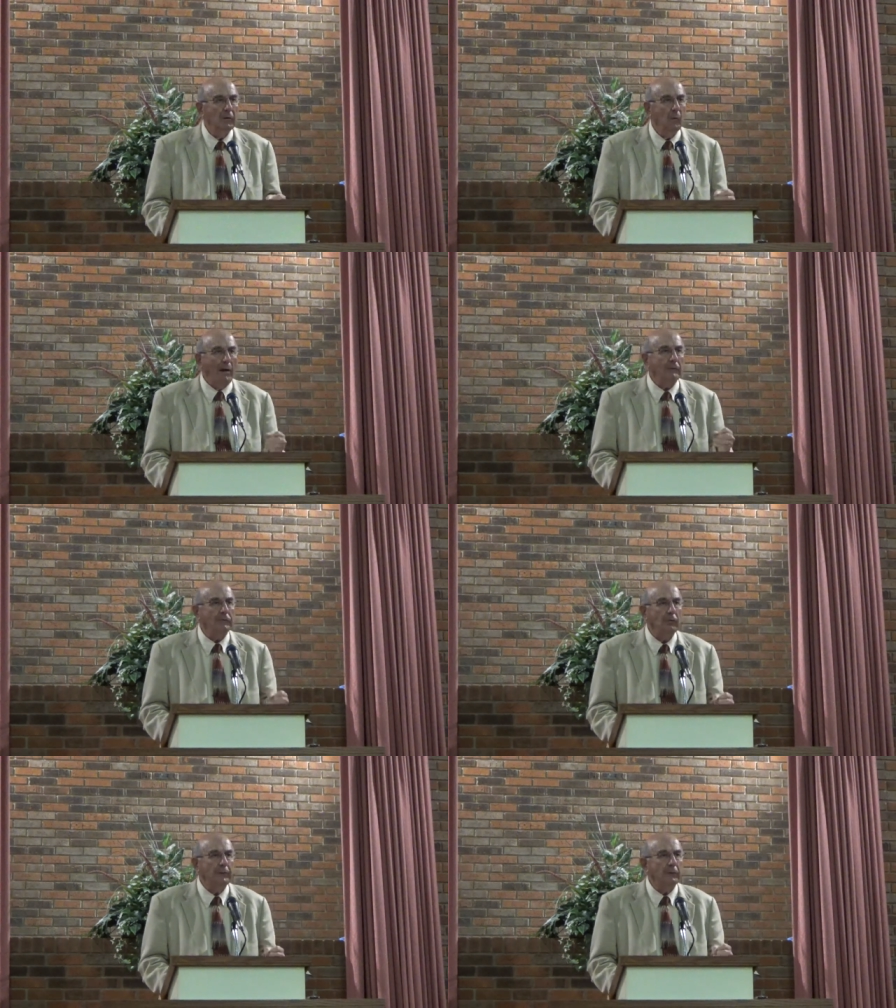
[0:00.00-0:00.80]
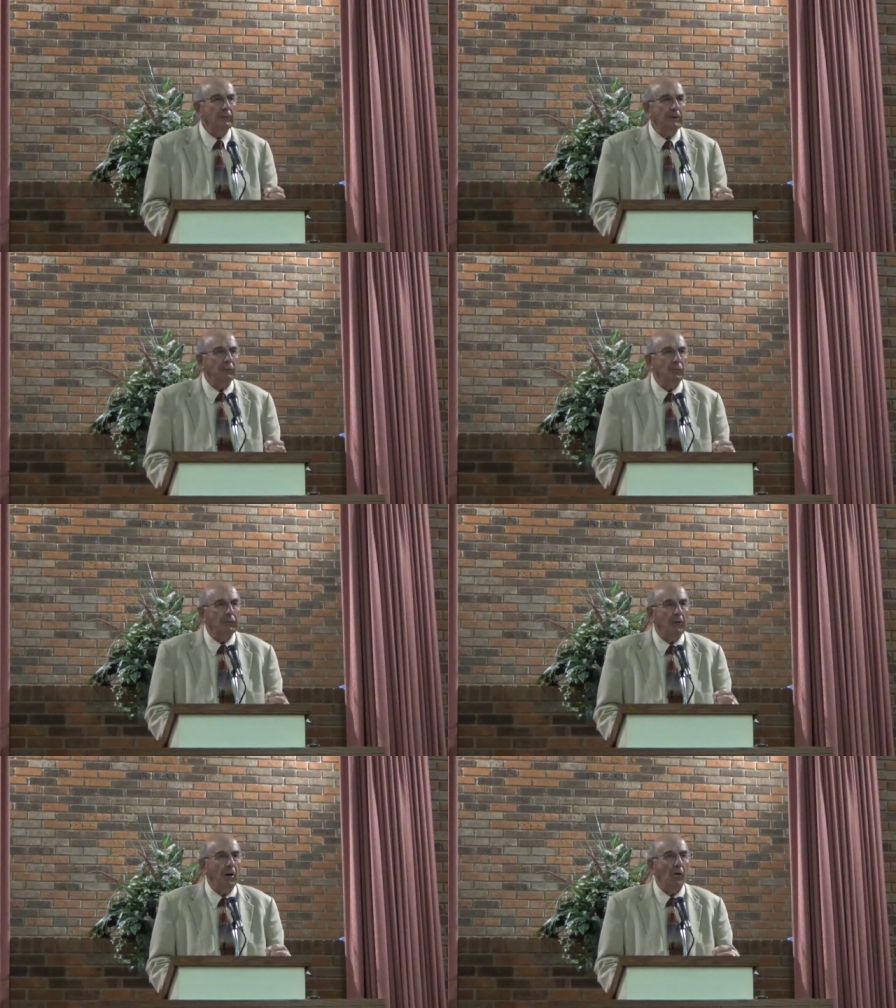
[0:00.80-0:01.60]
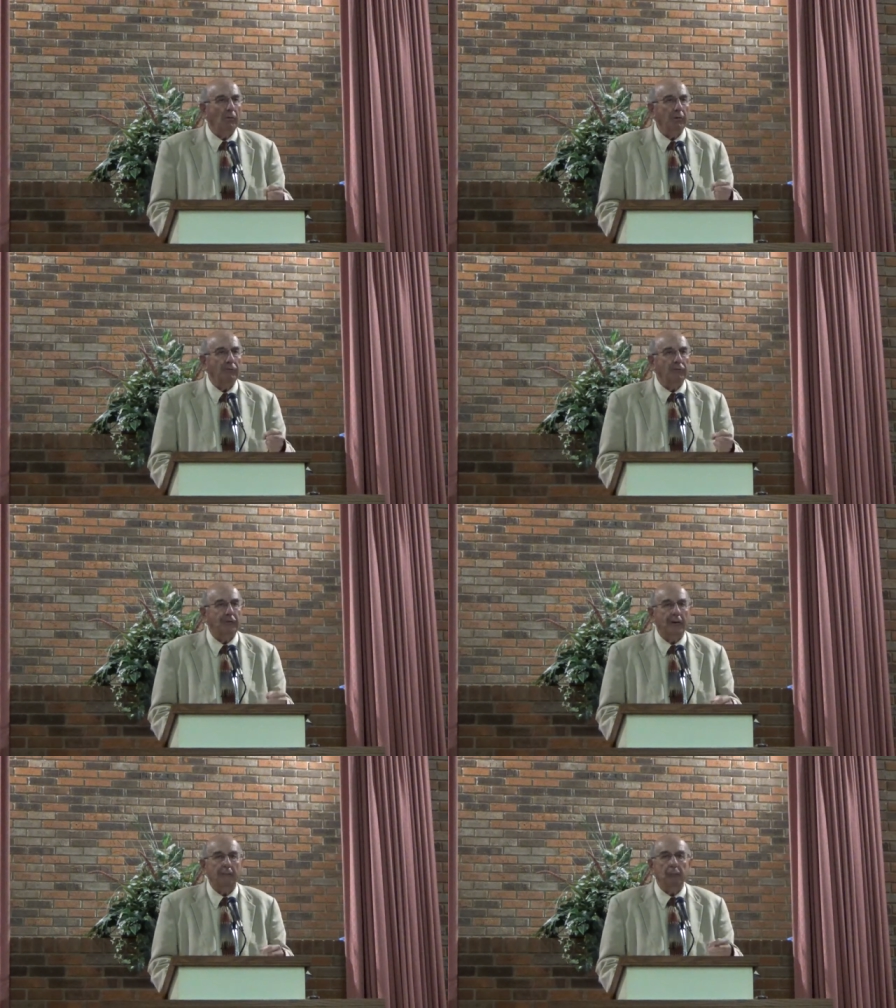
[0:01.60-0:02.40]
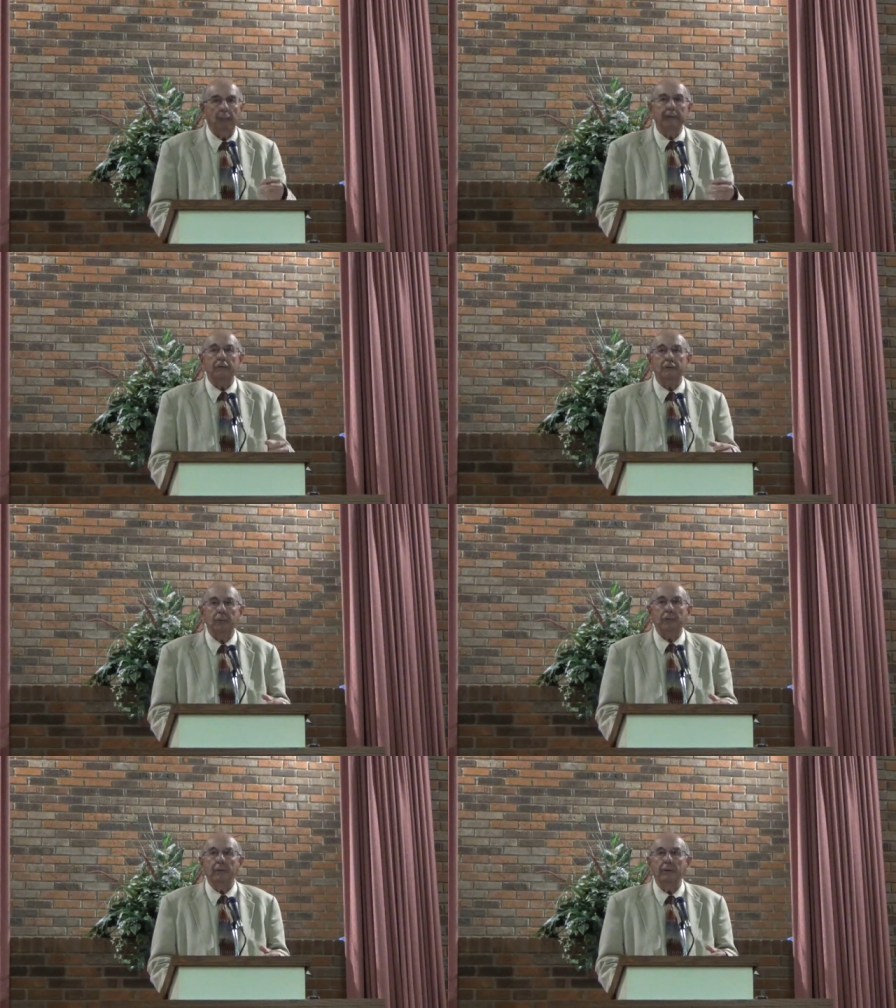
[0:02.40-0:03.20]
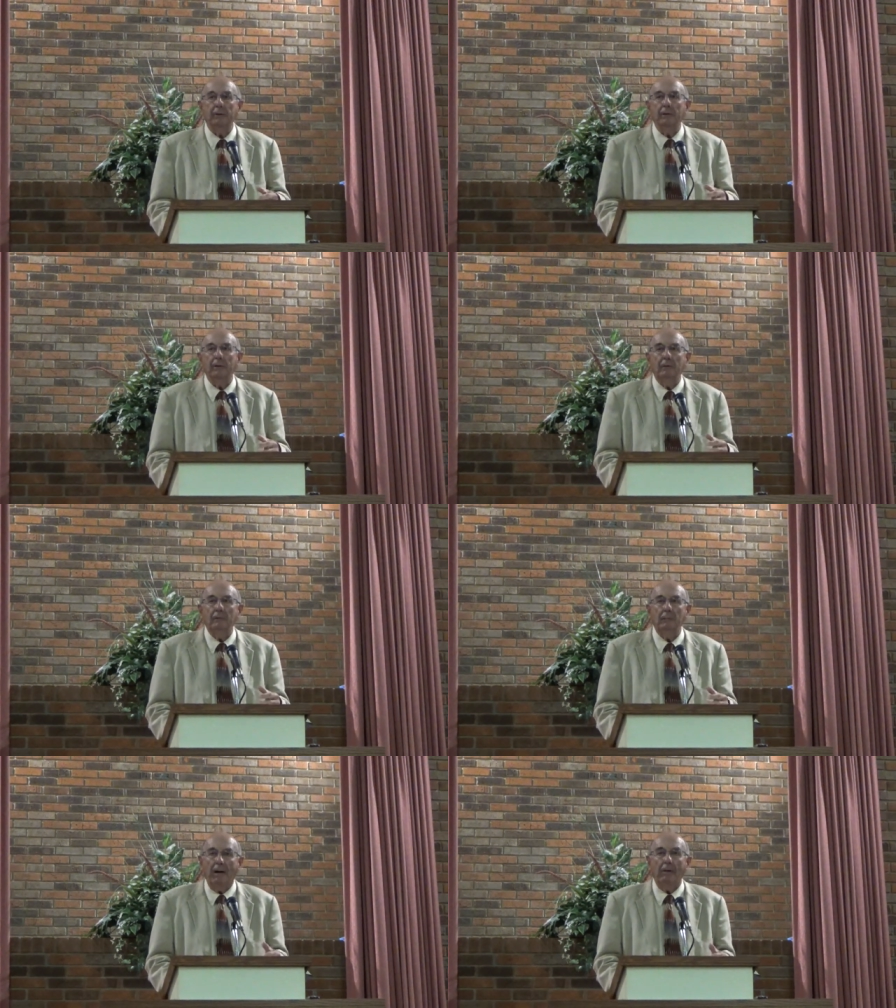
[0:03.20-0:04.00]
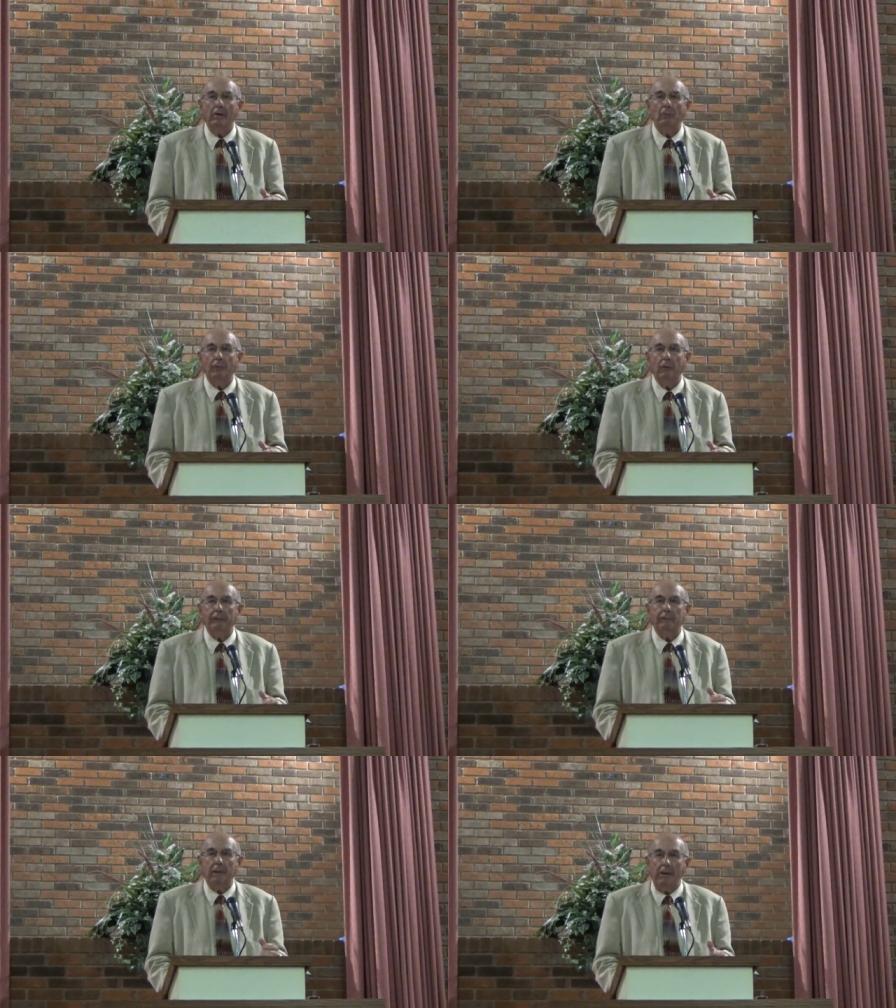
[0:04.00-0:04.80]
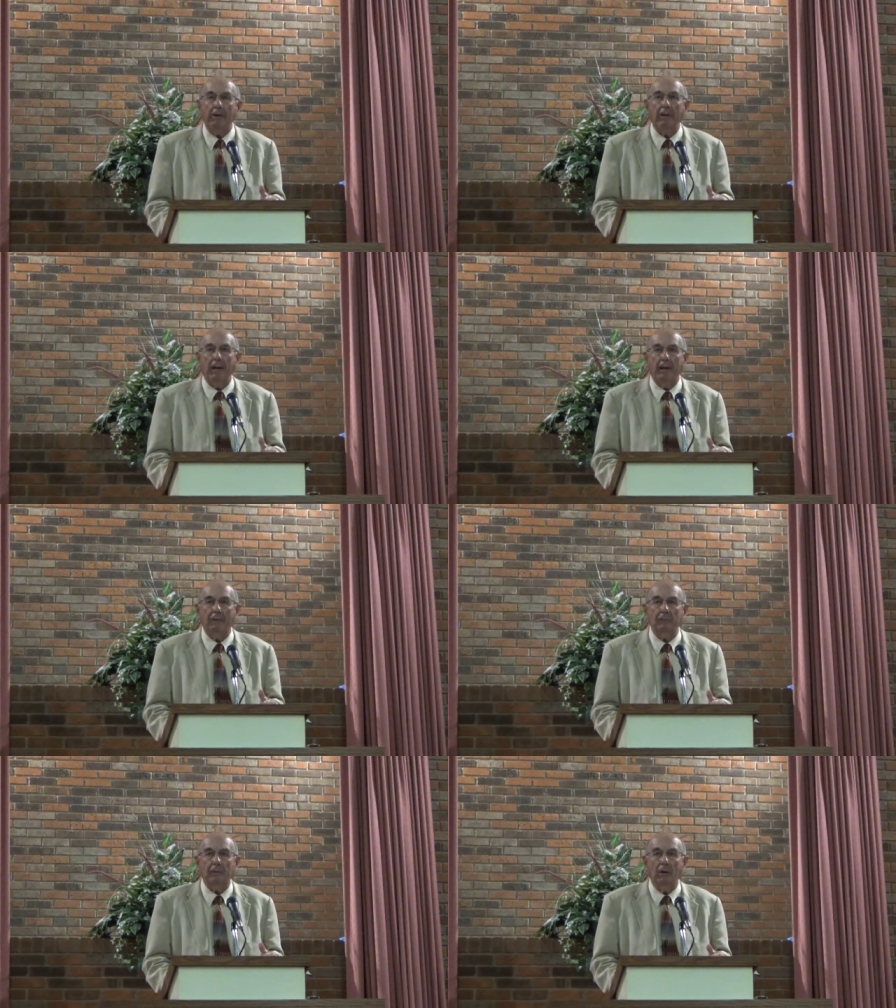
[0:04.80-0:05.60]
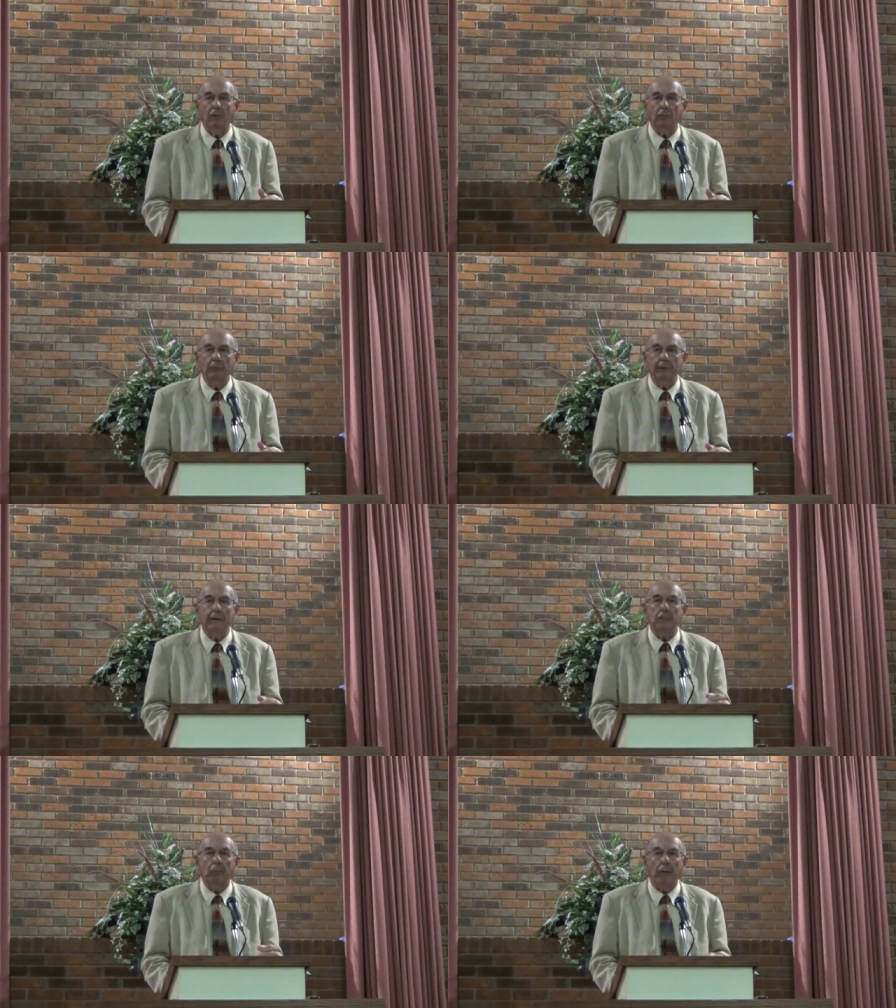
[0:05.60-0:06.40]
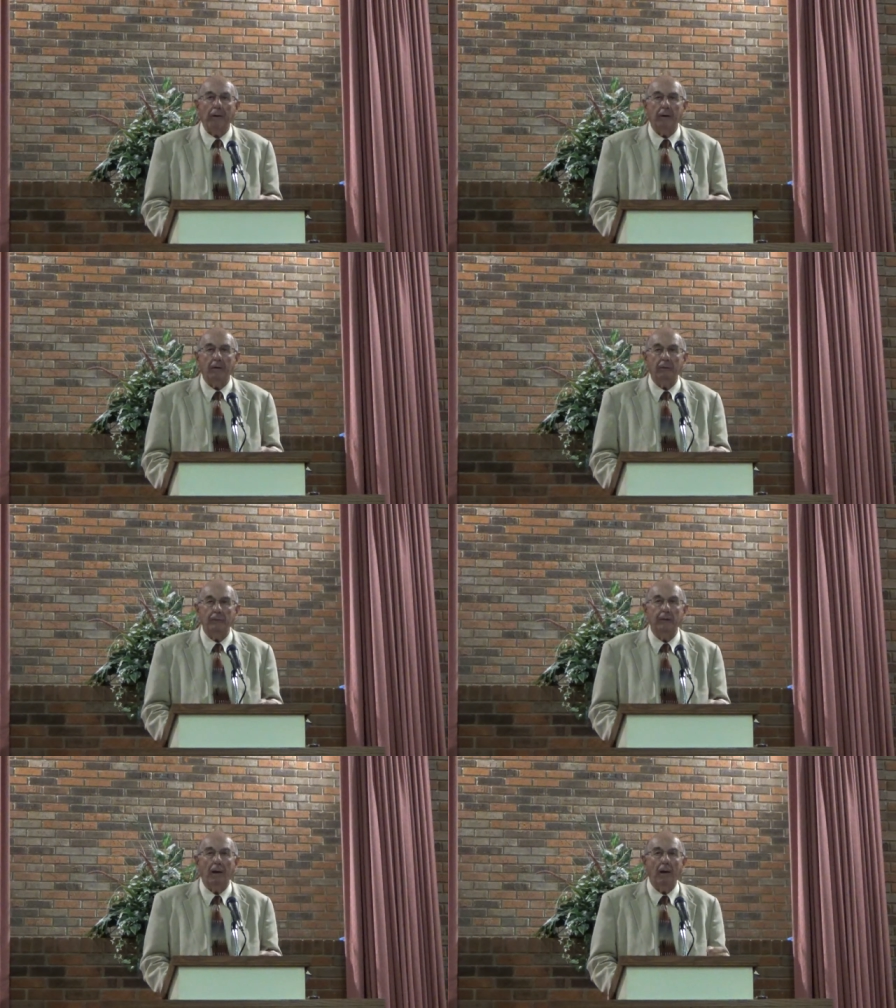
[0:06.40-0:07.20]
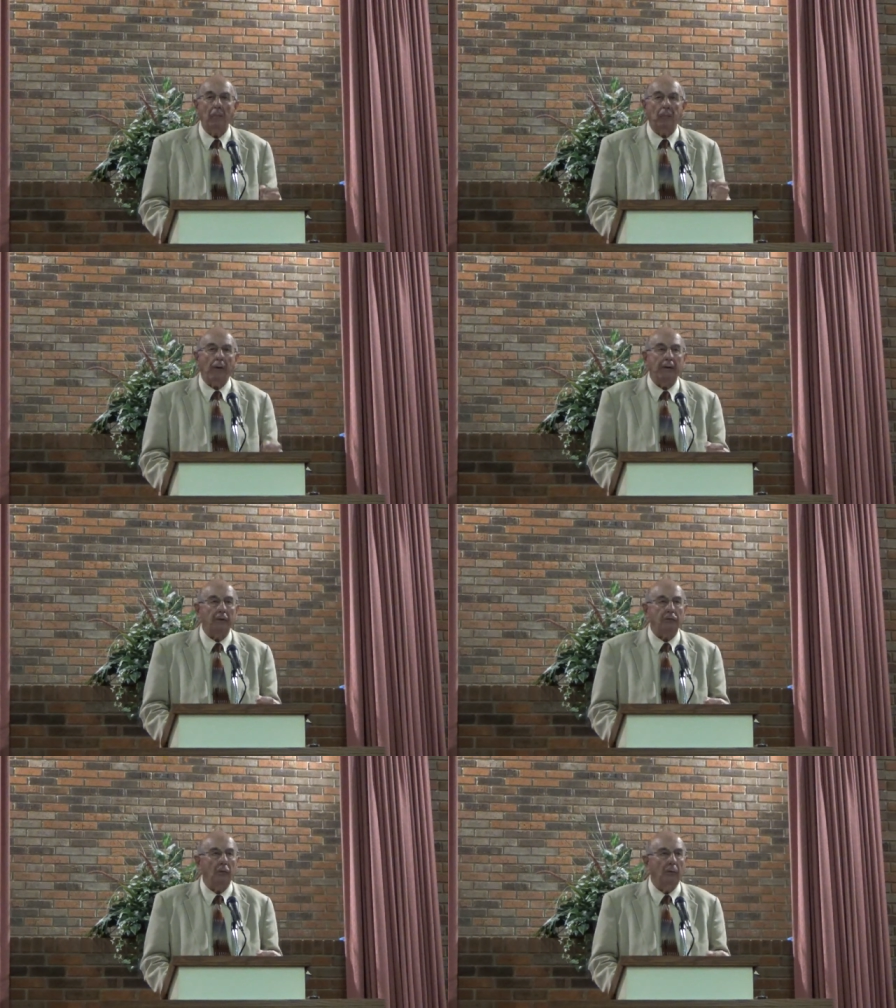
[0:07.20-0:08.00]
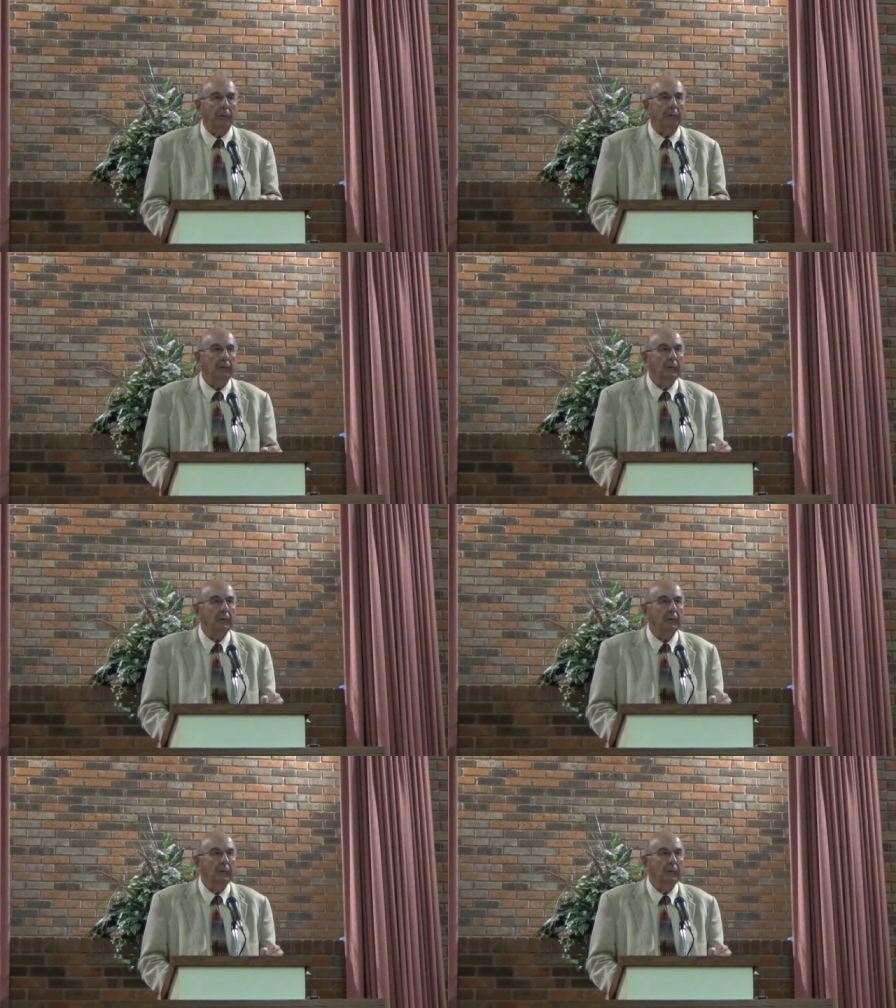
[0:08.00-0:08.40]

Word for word: Why do so many people call and say, please put my loved one on the care line? Because we need prayer. We need a lot of prayers going.